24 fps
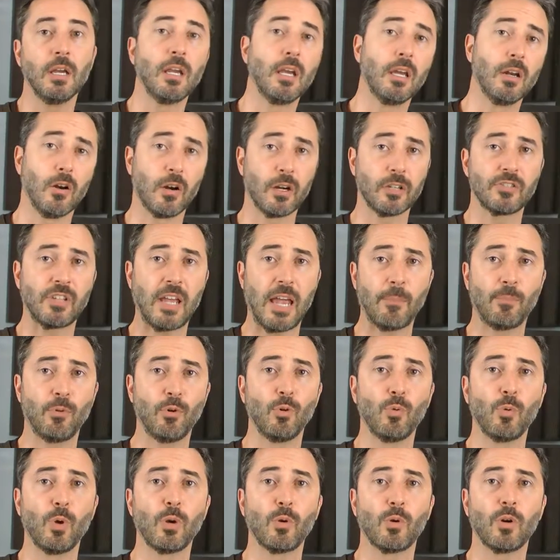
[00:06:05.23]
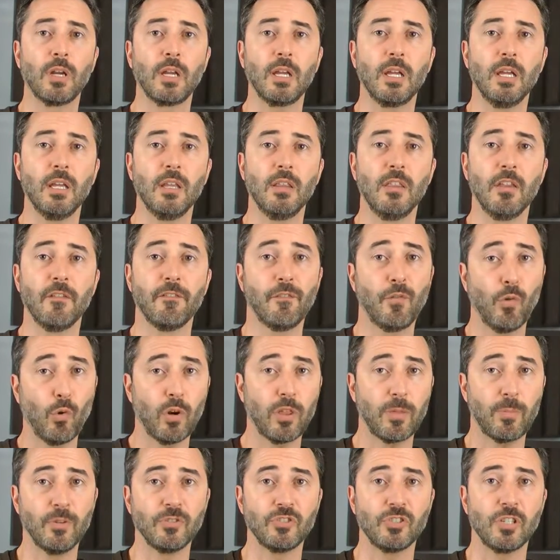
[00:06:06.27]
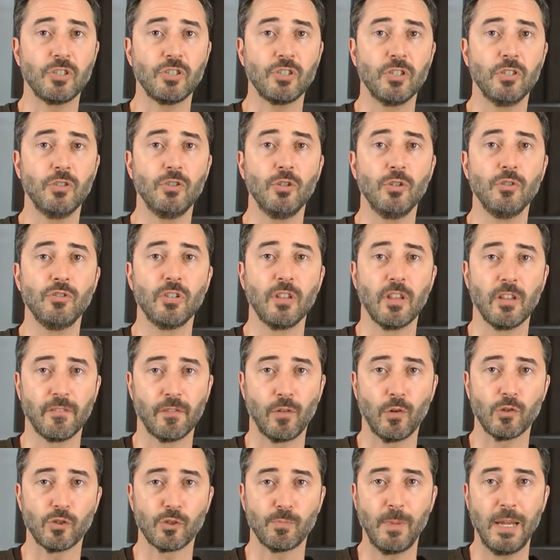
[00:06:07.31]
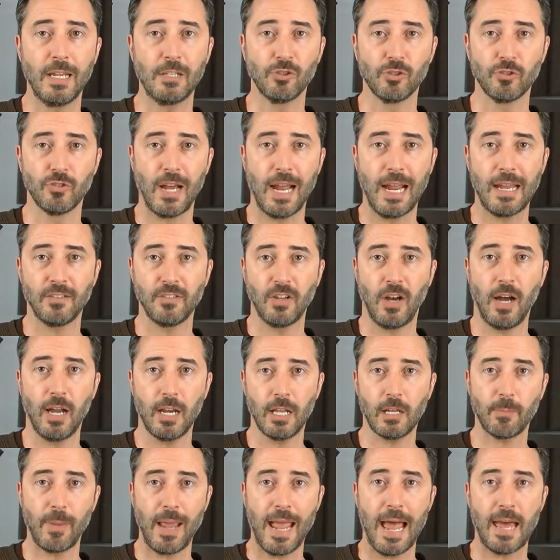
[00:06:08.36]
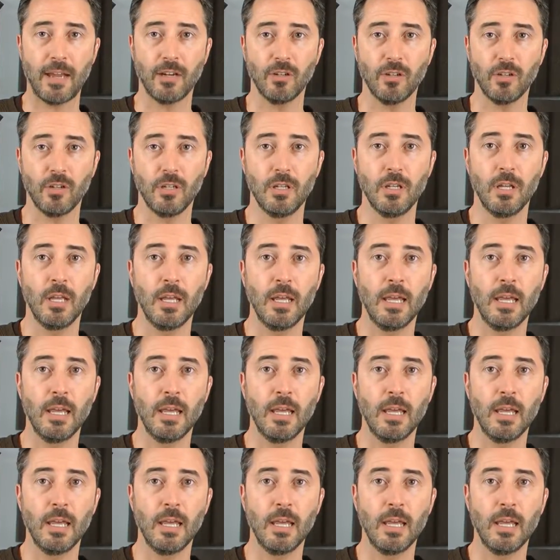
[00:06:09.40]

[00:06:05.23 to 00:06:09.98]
In our example, we were in the 4th position using the first major diatonic pattern.